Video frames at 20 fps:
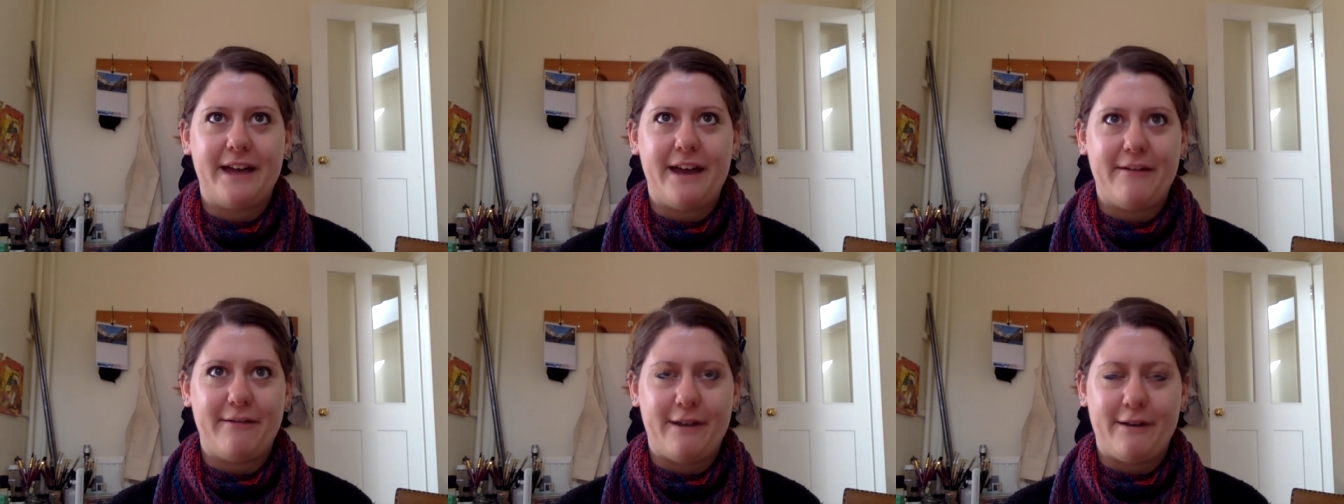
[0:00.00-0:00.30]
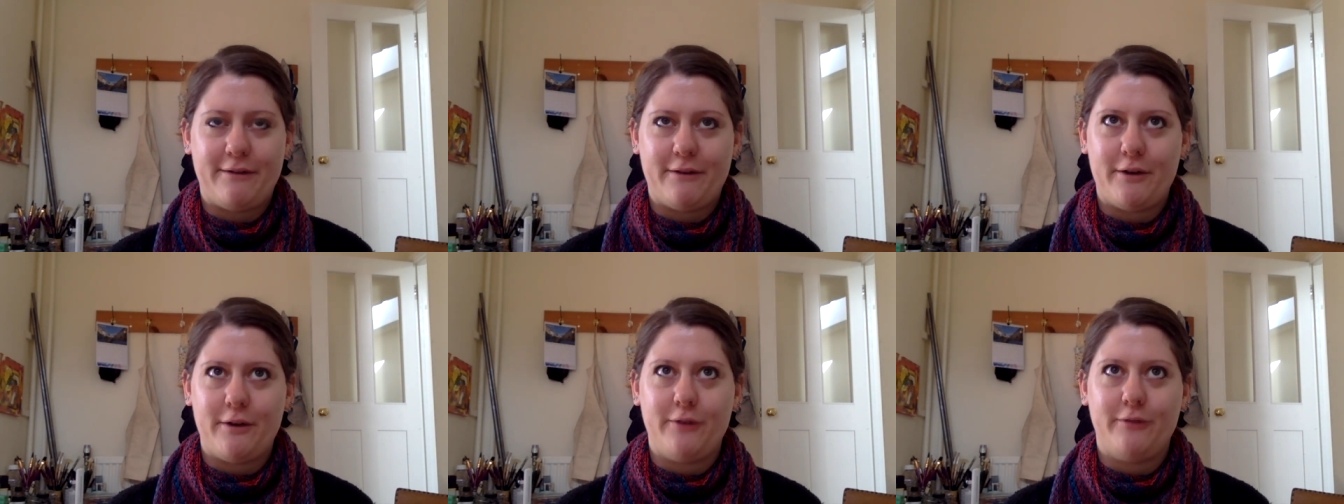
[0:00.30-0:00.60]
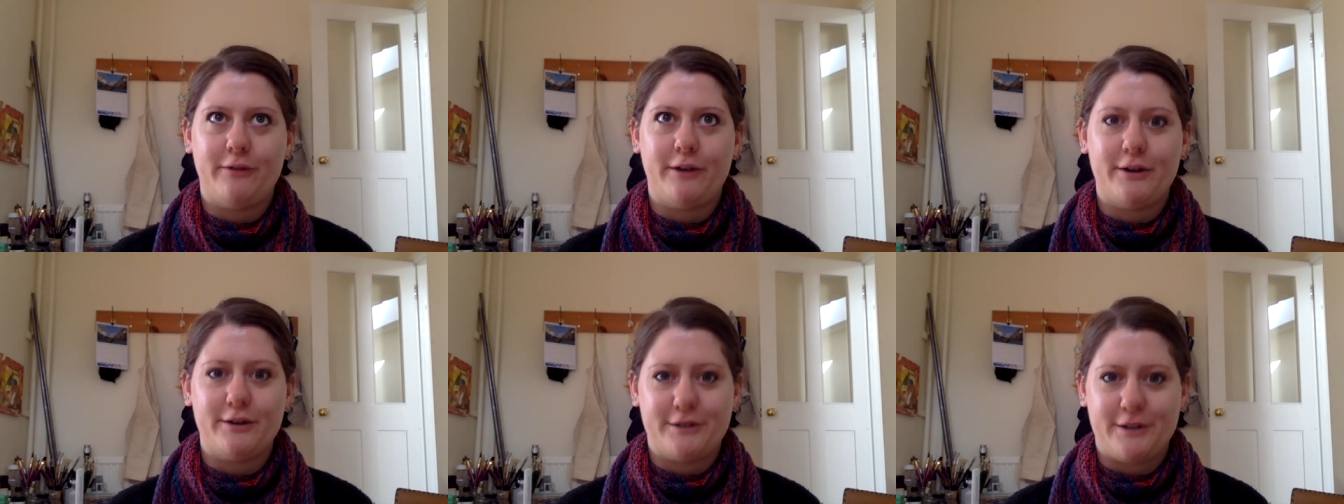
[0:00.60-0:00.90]
FFO
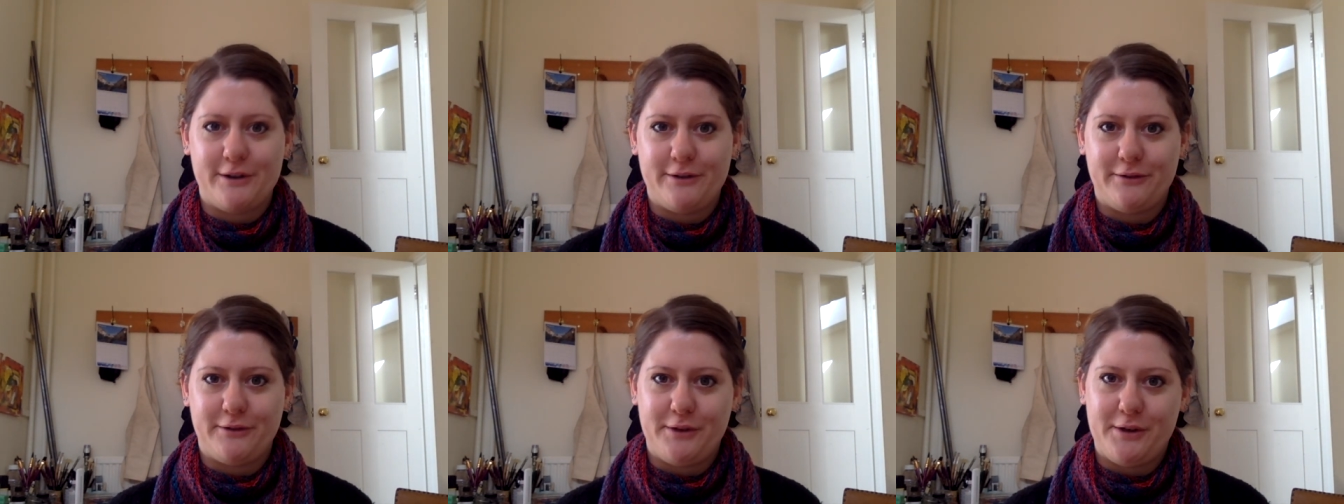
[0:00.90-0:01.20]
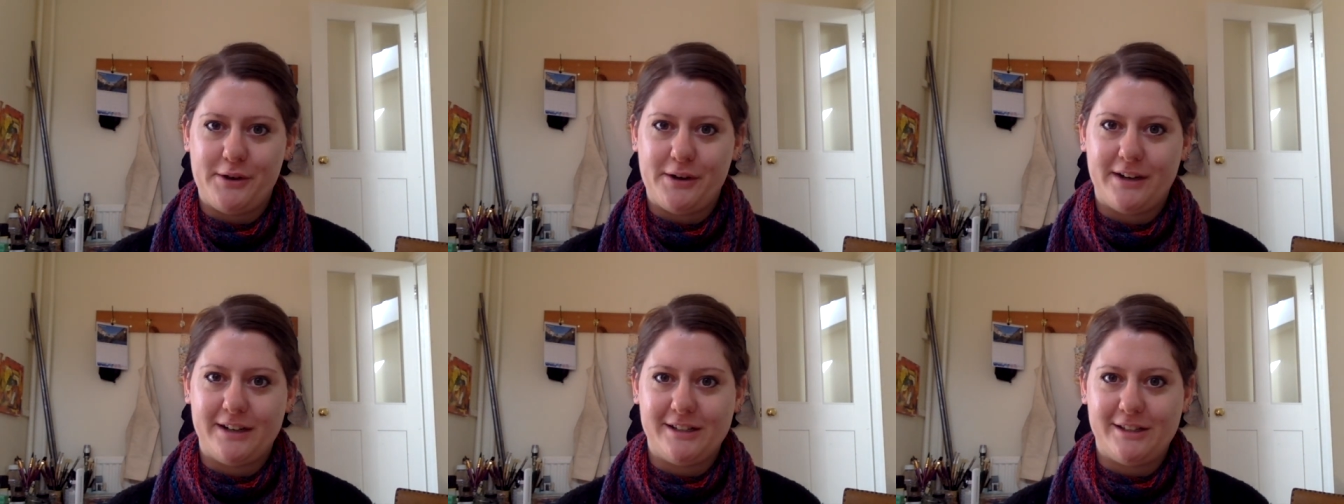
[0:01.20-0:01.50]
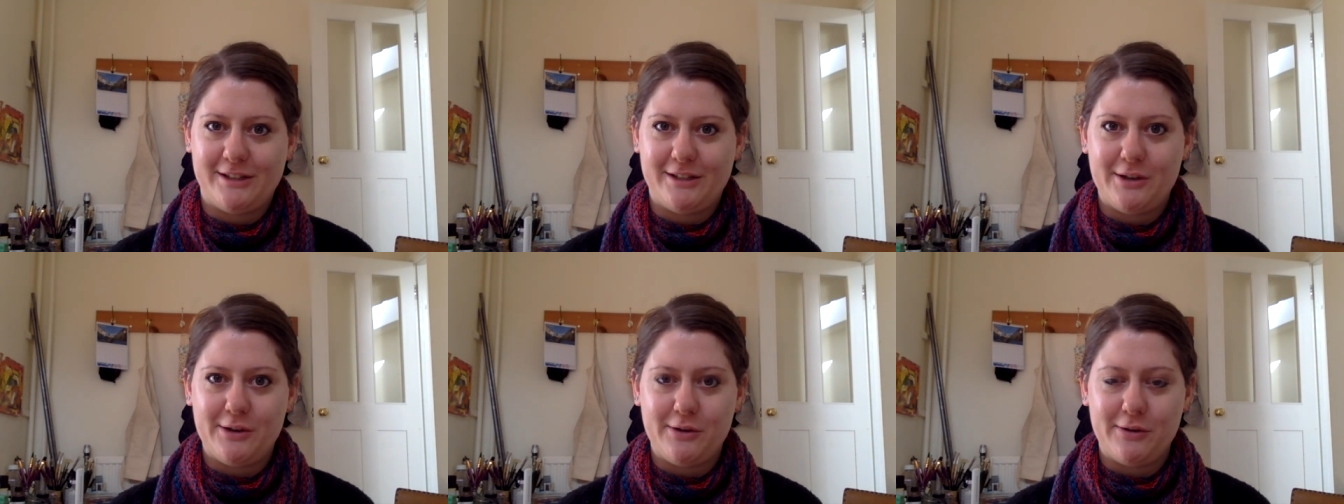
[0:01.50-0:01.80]
photo for you guys
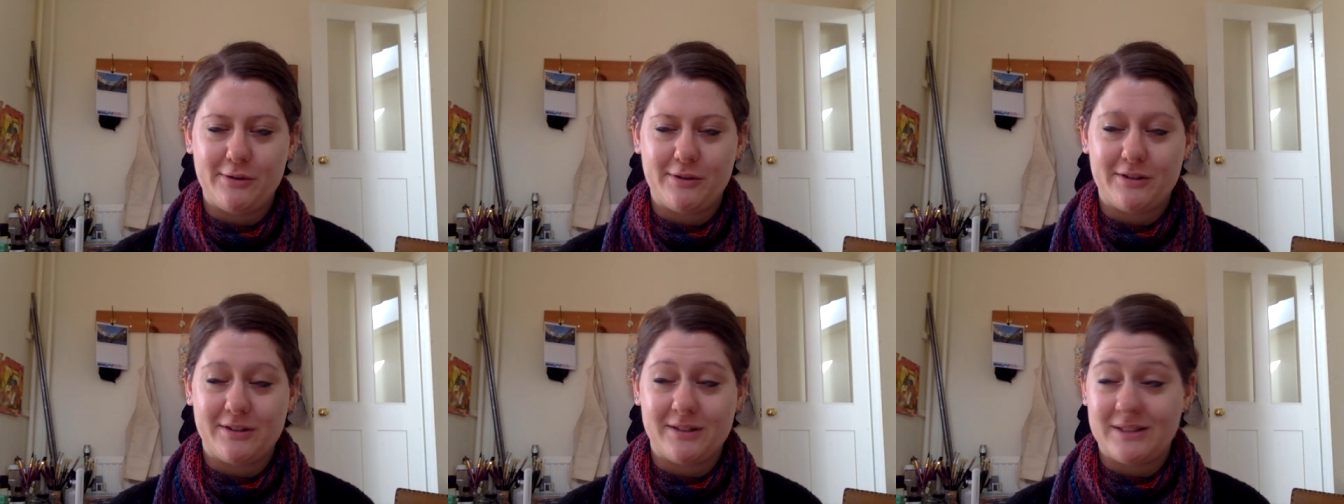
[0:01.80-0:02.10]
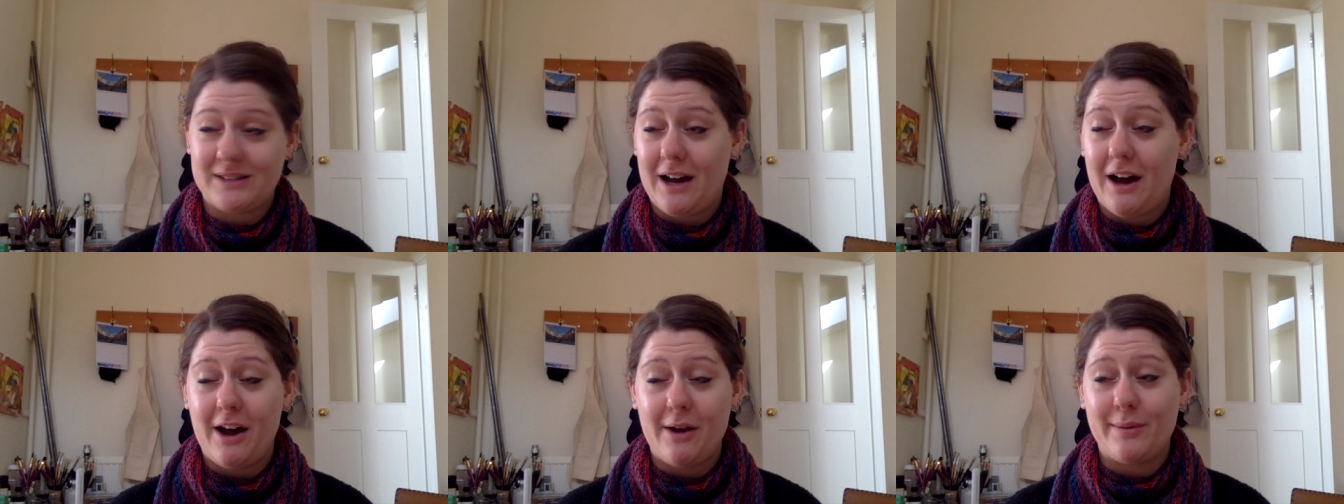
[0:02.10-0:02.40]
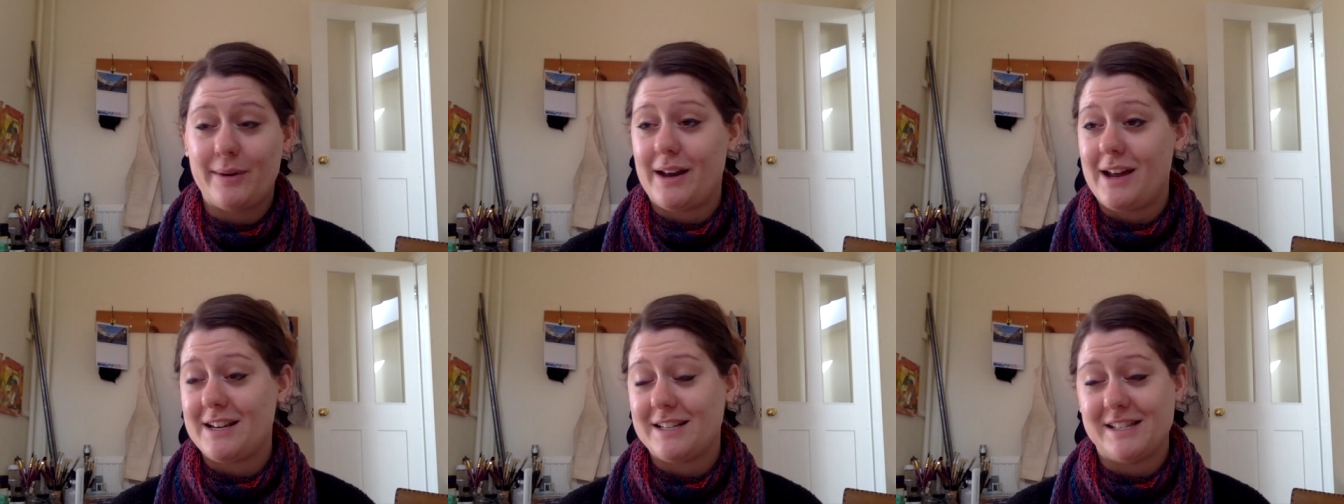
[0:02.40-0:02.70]
soon because I
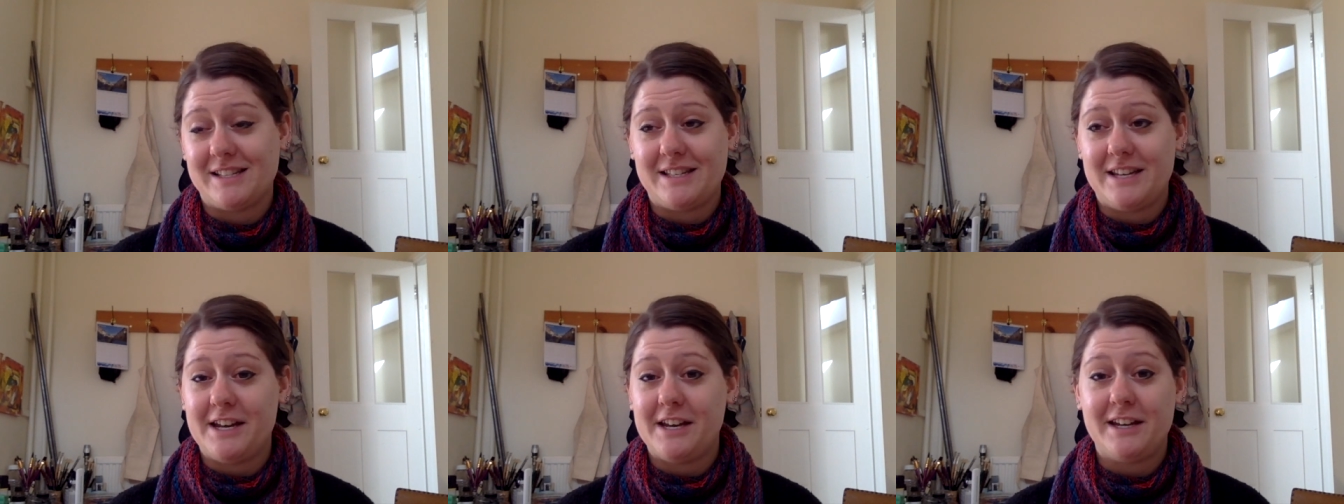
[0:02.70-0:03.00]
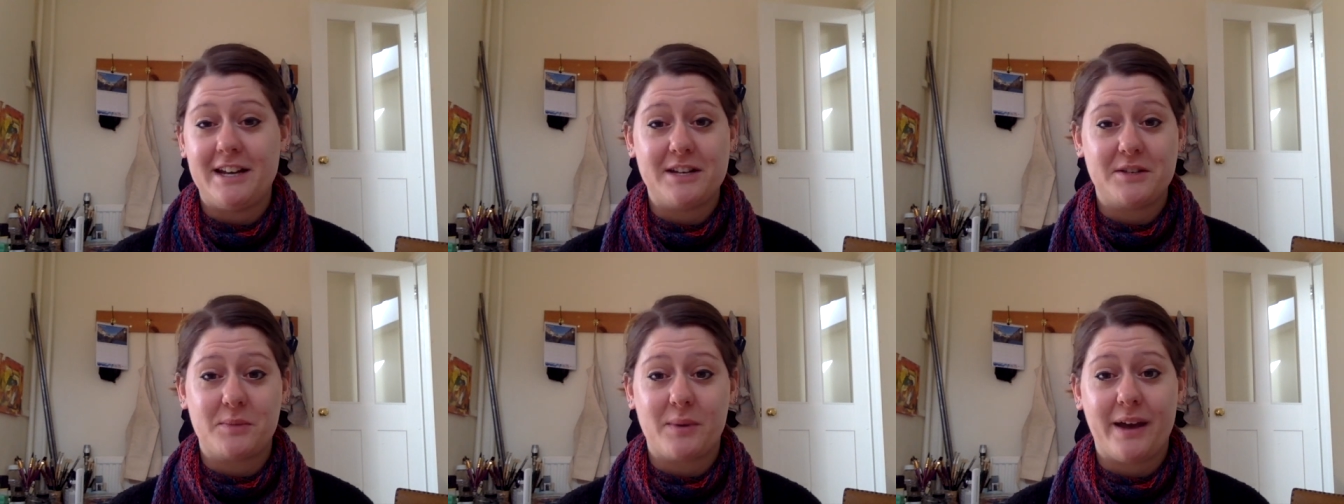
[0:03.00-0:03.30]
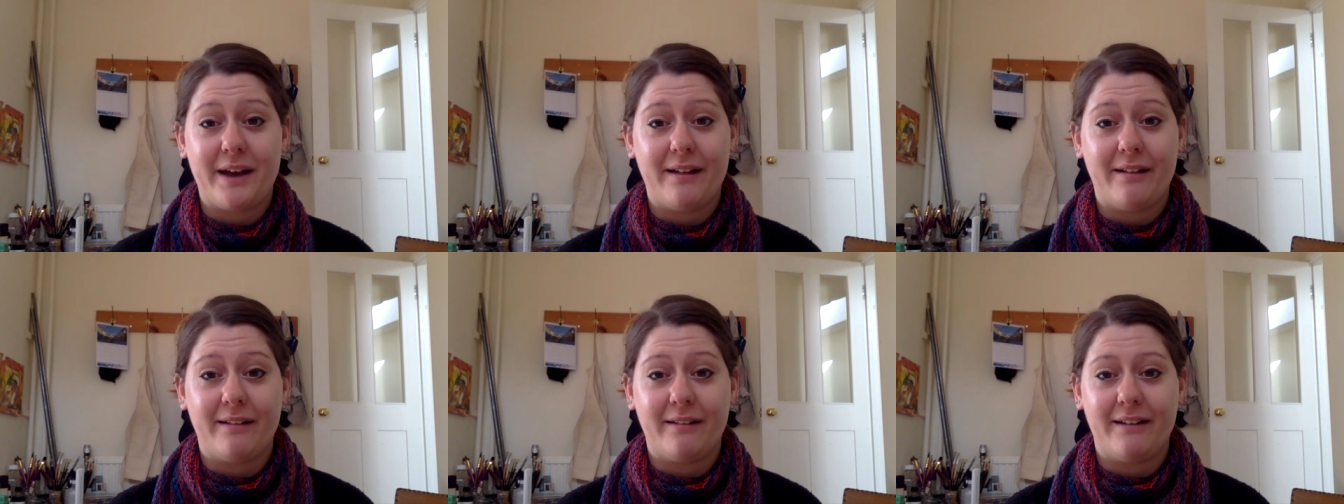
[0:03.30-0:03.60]
would like to see it as
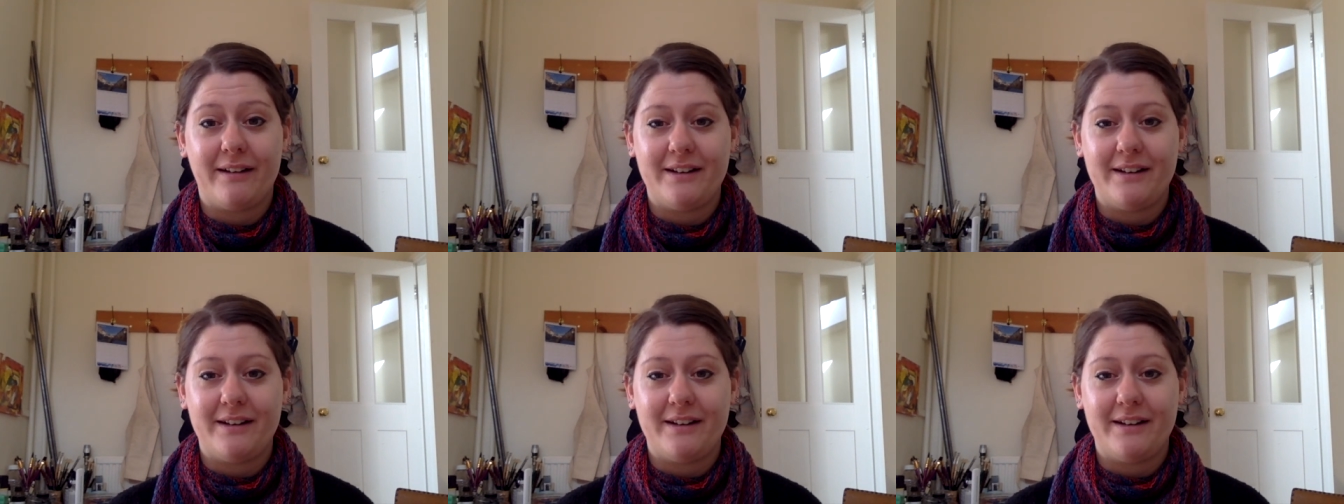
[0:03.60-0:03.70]
well.